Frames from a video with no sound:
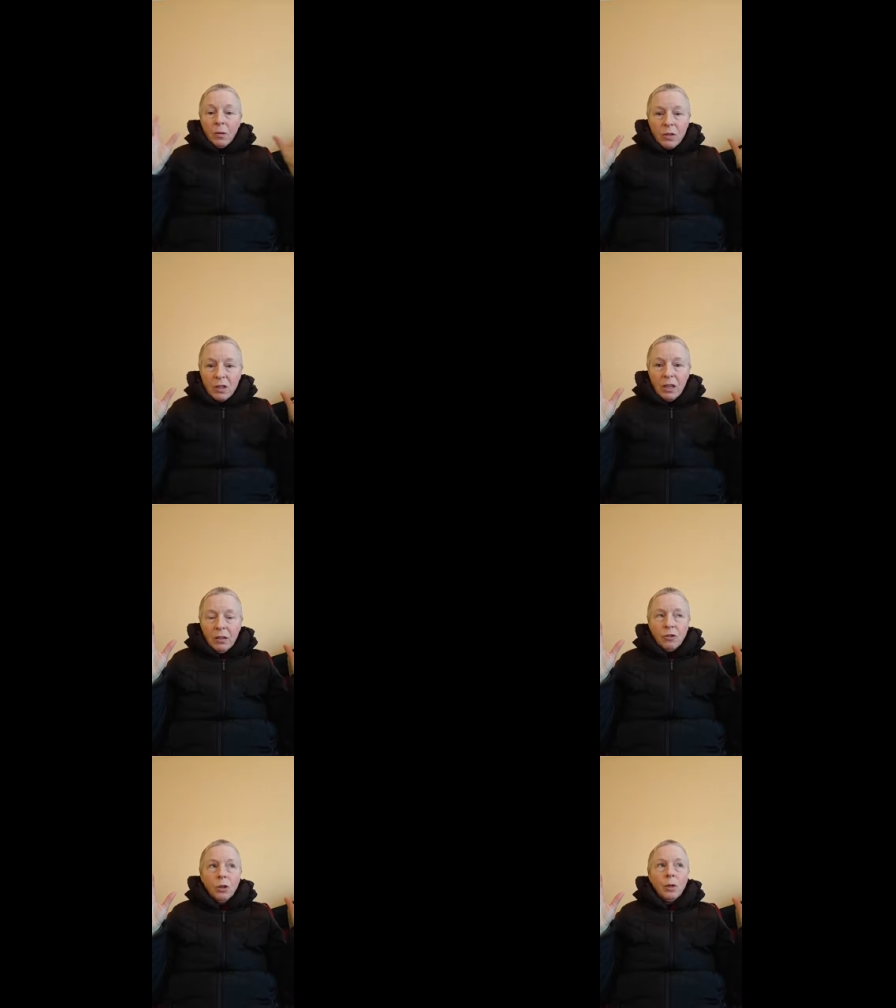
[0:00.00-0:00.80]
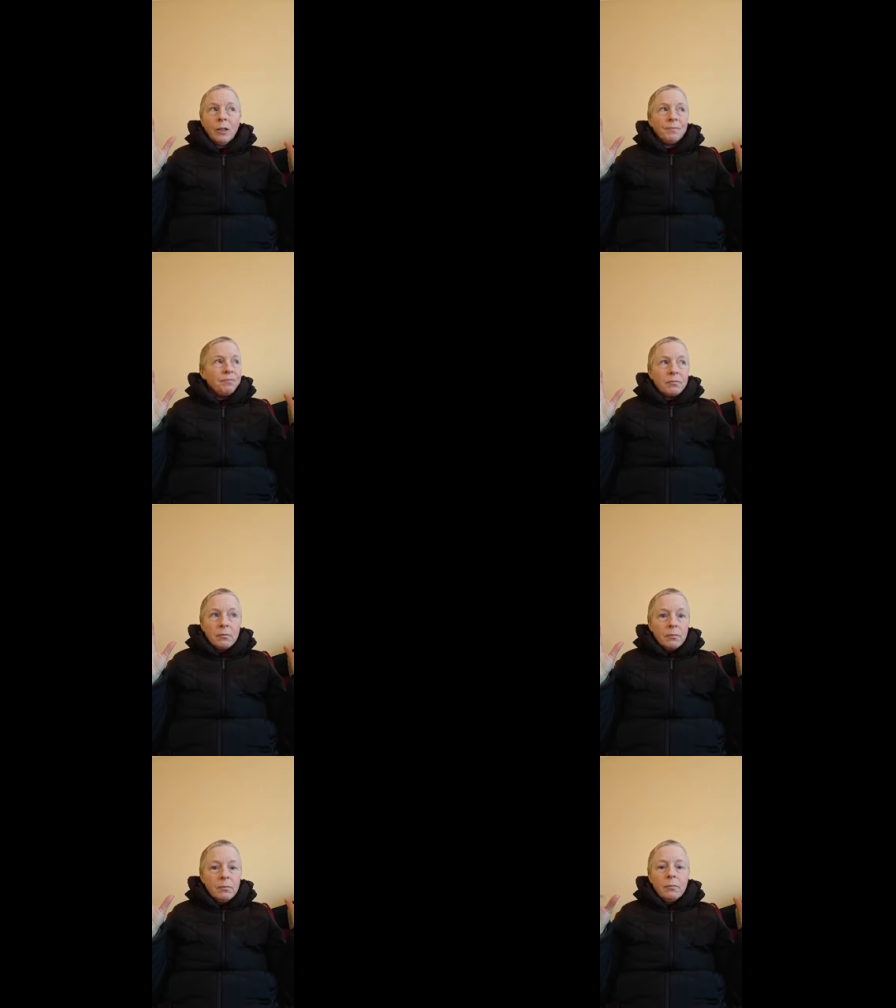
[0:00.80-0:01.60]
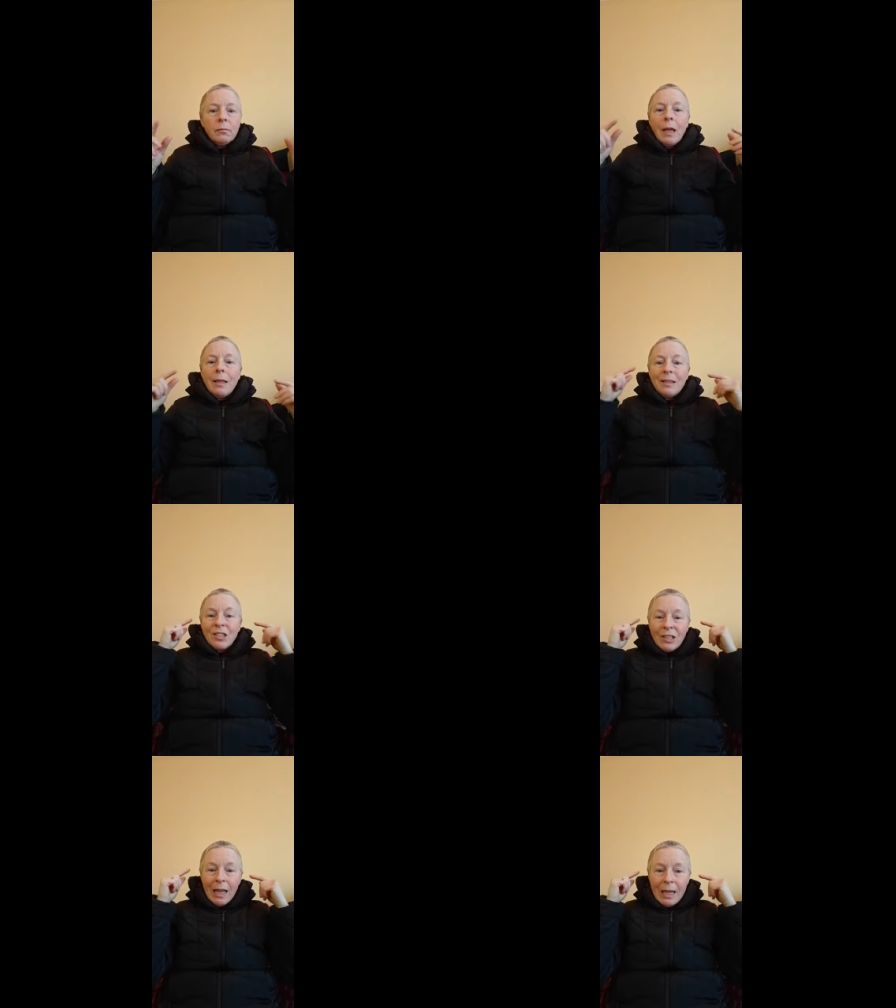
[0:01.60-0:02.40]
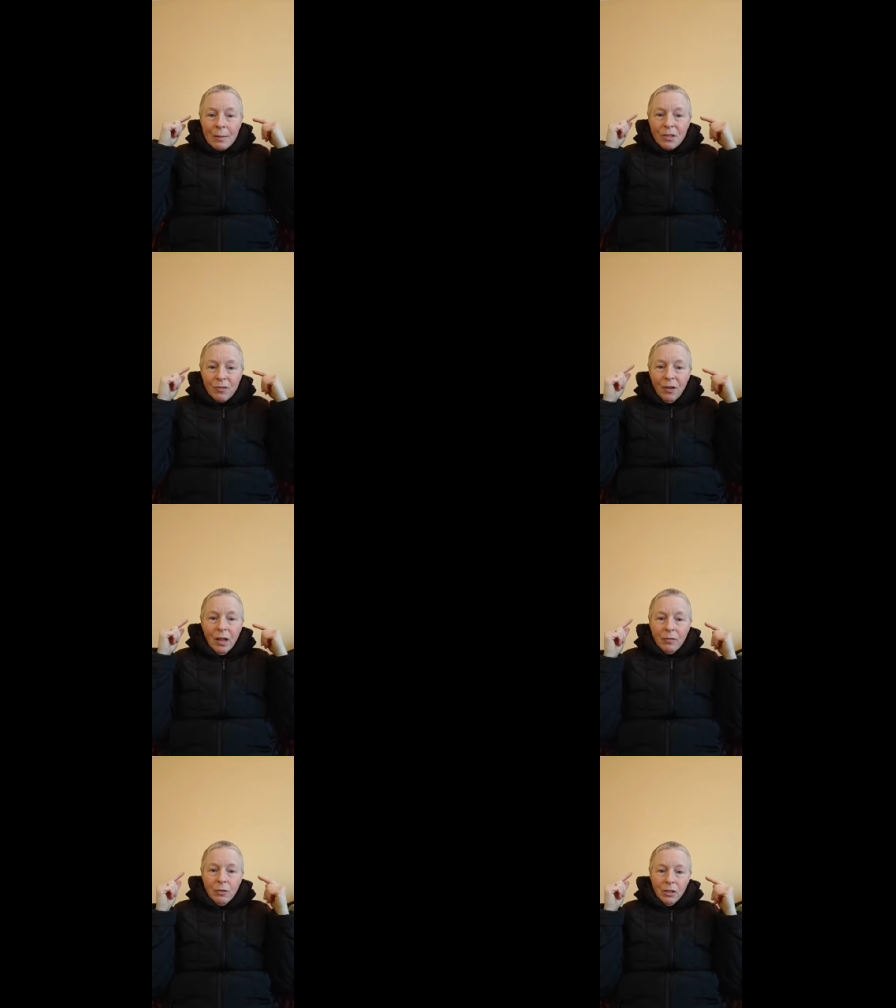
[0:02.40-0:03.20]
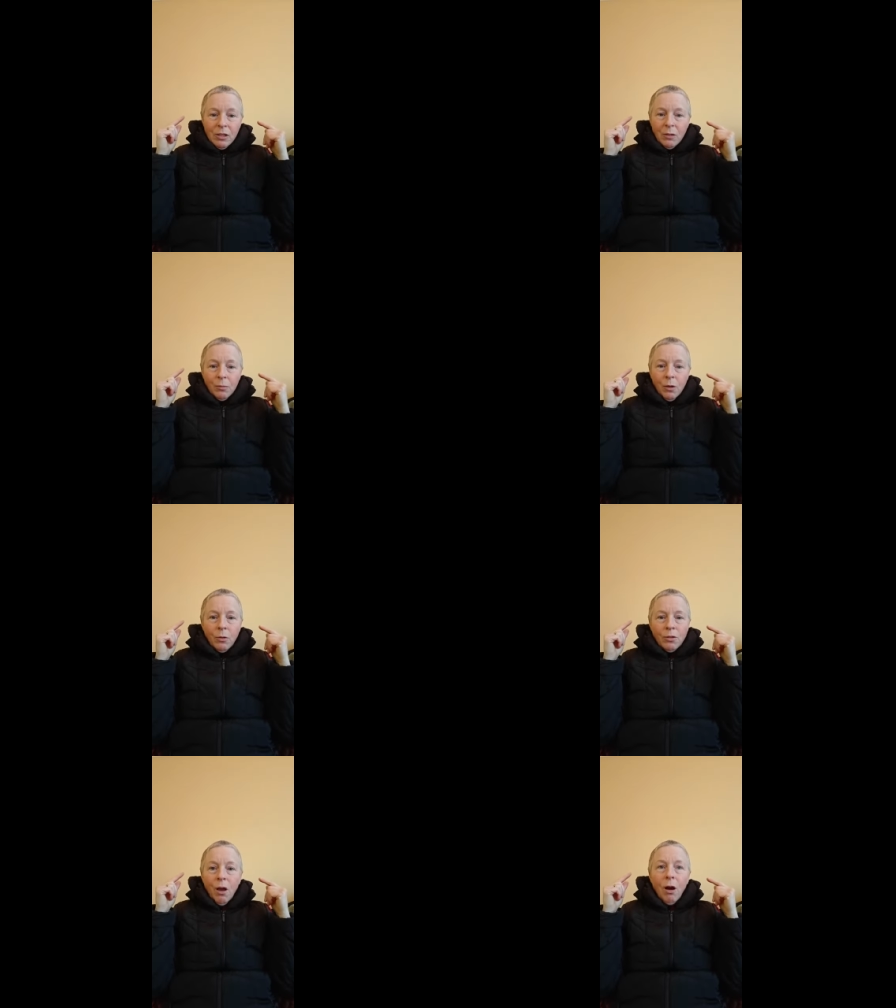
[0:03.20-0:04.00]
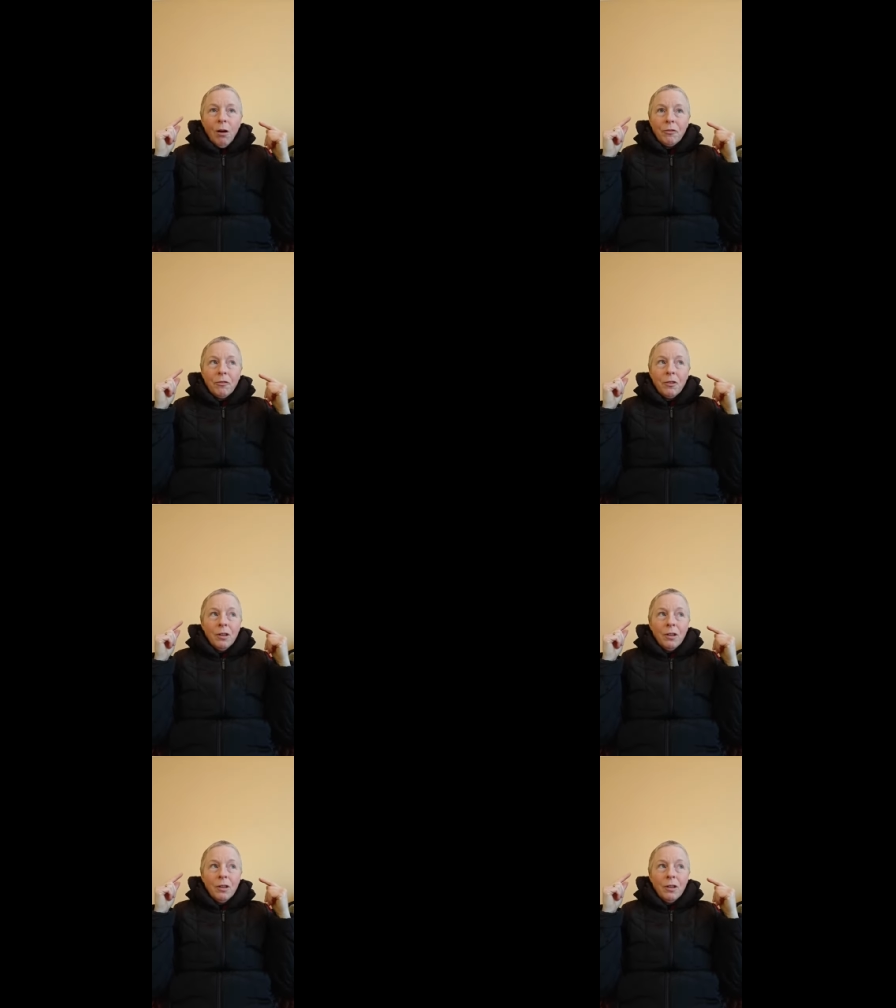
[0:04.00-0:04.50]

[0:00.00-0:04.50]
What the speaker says: thing we're scared of doing. And the same survival system goes off,